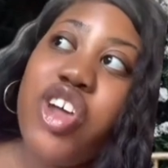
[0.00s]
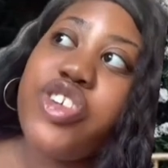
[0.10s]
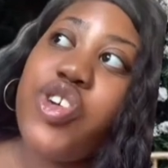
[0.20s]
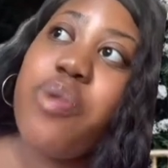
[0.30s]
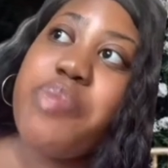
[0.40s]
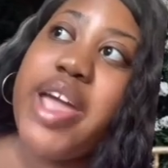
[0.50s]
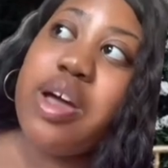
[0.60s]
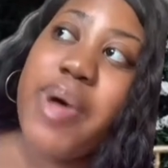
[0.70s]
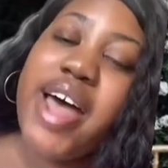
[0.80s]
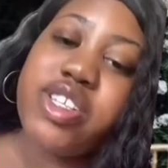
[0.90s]
Your makeup
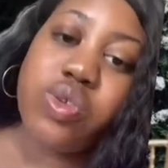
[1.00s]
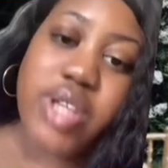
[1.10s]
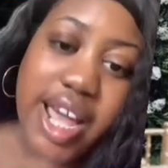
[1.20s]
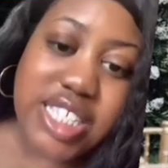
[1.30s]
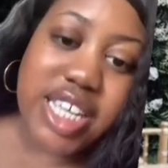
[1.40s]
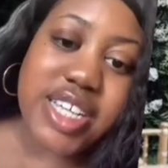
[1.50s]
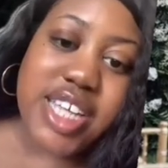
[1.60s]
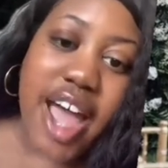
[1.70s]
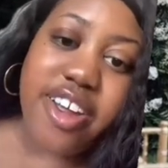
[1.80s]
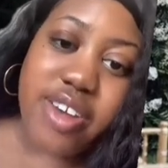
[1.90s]
has to last the
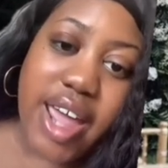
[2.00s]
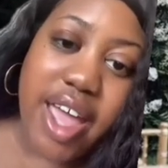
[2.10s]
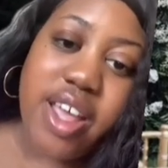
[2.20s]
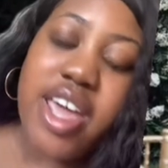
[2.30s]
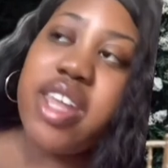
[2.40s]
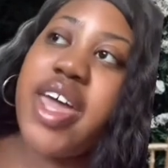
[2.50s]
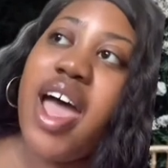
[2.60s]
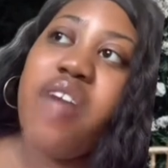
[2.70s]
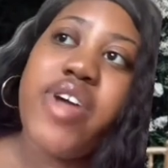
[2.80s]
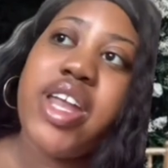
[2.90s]
entire day. They
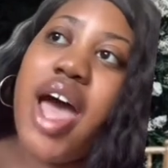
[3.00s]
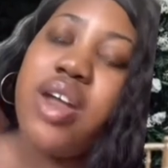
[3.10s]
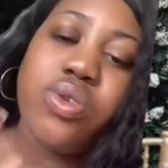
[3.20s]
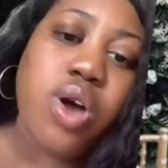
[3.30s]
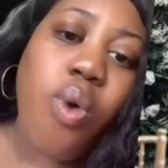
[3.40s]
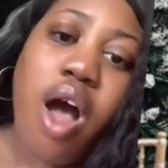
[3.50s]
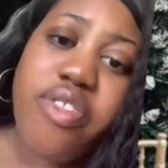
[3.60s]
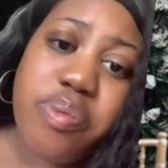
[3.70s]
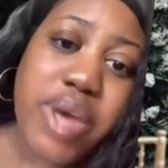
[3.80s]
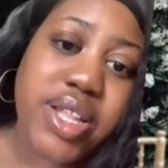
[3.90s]
have, and I don't know all
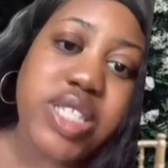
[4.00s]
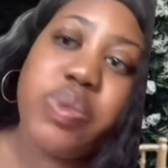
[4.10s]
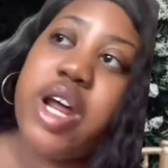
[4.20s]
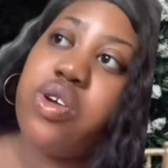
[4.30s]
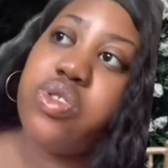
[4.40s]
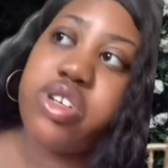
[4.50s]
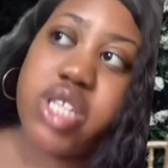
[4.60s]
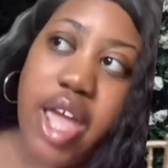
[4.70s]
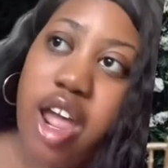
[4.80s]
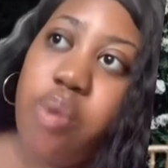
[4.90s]
the methods, but I know there's the
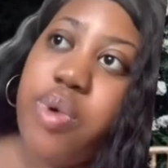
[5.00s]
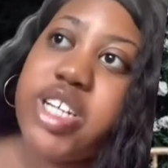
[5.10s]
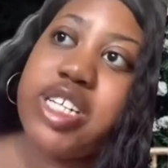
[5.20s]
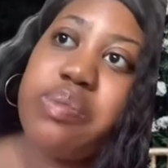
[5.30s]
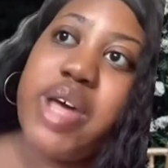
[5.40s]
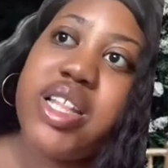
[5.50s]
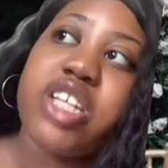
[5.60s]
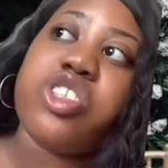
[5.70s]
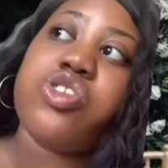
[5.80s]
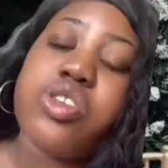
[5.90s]
airbrushing
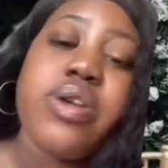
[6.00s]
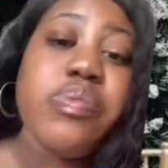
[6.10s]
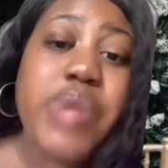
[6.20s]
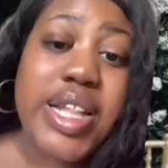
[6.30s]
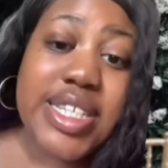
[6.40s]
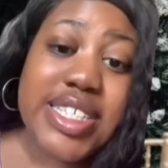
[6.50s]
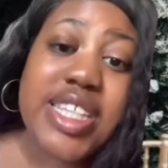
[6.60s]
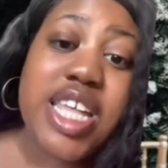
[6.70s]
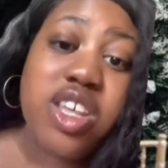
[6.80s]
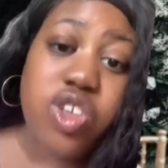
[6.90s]
methods. There's certain methods that
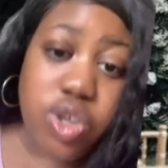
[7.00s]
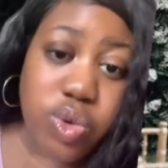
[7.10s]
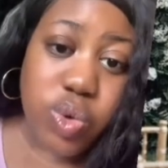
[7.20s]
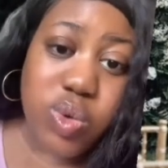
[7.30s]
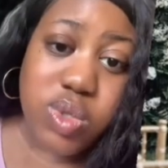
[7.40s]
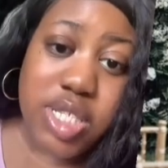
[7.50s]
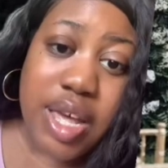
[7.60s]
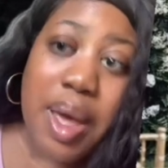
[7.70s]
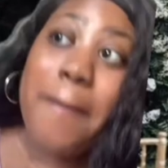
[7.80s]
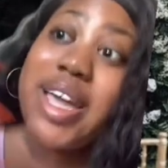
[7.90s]
they use
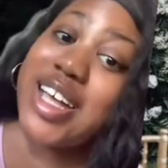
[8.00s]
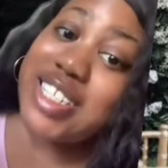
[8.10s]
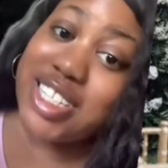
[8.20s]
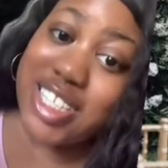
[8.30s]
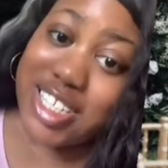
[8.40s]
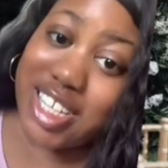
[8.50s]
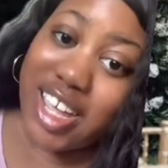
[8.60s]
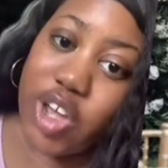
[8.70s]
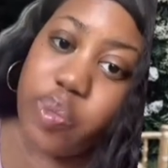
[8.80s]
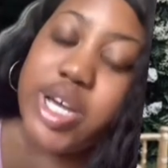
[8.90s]
because it's a
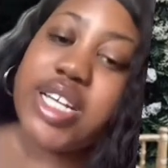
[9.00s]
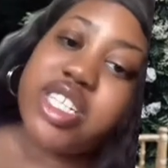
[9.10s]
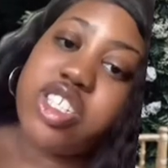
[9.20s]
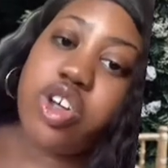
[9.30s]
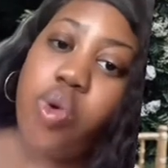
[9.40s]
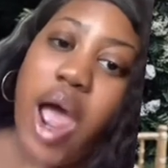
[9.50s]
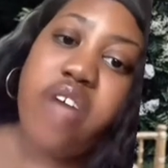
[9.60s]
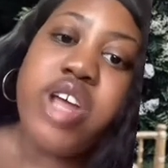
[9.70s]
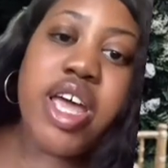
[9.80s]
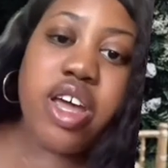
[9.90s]
skill, because it's the
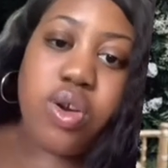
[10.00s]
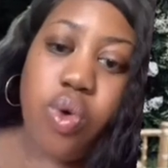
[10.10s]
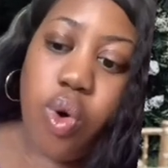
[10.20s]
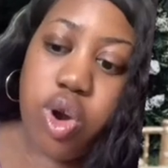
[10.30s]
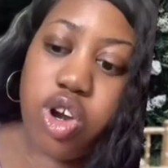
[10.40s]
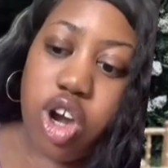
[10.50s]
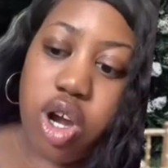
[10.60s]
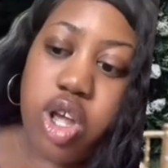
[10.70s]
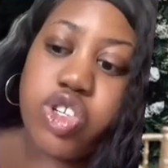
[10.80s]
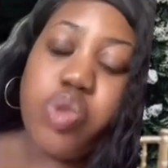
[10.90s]
craft, in order
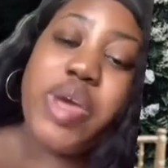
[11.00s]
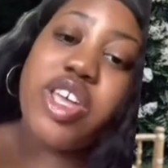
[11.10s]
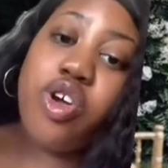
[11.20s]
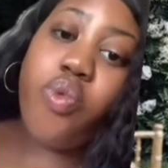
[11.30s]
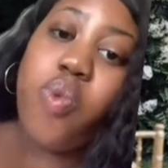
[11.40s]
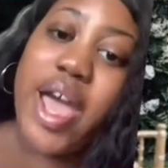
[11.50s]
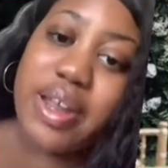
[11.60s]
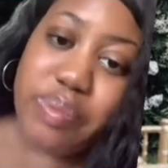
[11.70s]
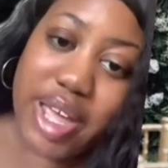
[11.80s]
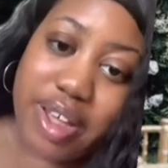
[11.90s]
to make your
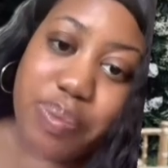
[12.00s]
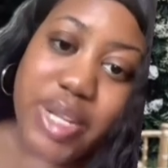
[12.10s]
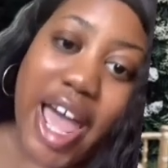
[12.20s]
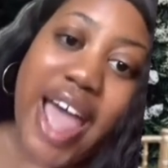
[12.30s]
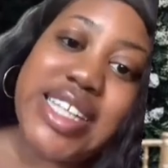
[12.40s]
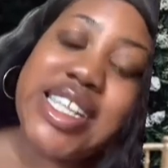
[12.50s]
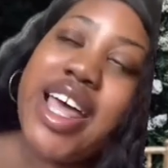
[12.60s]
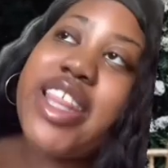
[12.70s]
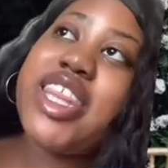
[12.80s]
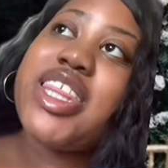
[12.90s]
wedding makeup last.
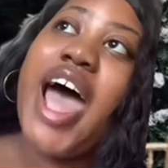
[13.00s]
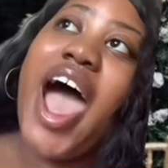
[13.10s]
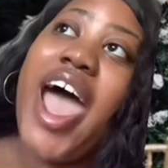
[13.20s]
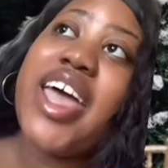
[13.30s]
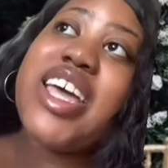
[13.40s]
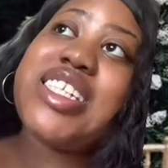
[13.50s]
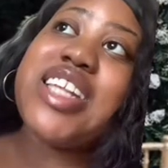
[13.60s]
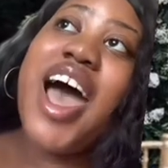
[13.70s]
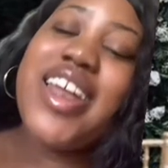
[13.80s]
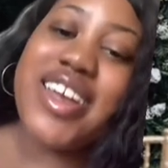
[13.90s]
That is
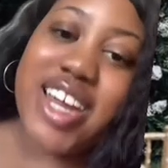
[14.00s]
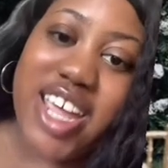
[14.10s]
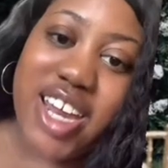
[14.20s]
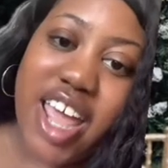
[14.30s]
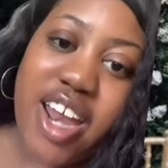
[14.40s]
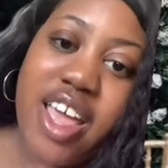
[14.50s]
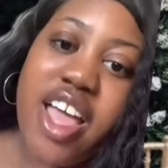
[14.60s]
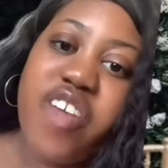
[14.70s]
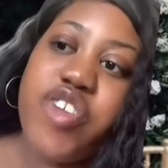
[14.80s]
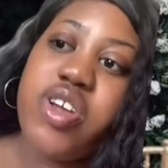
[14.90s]
not needed
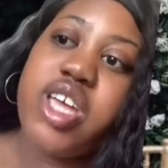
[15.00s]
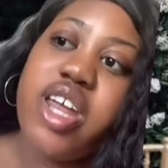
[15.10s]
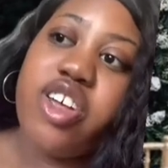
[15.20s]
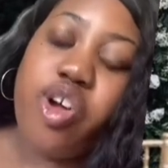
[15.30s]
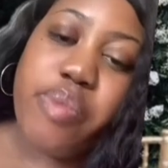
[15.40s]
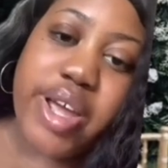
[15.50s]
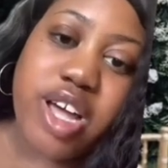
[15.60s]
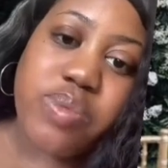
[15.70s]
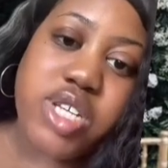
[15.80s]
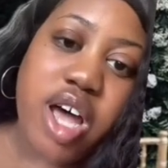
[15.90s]
if you're getting your
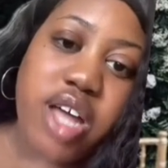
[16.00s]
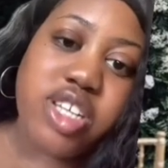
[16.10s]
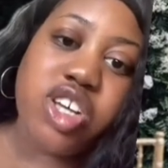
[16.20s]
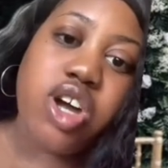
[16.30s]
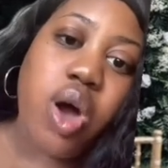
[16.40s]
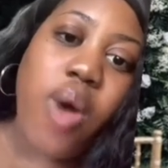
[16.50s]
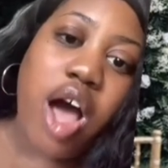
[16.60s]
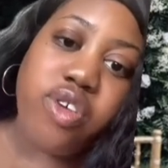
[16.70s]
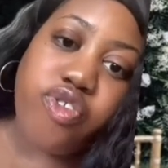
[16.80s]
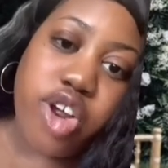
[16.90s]
makeup done to go
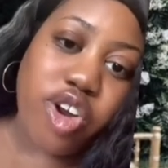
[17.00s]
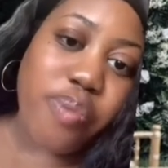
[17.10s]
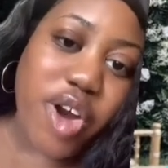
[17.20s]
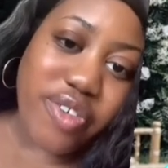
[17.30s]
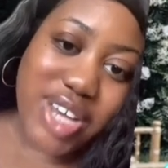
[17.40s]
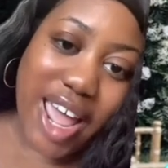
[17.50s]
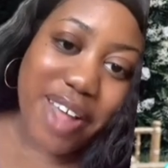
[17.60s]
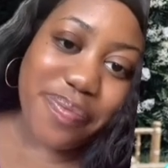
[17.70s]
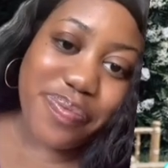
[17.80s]
out for your birthday.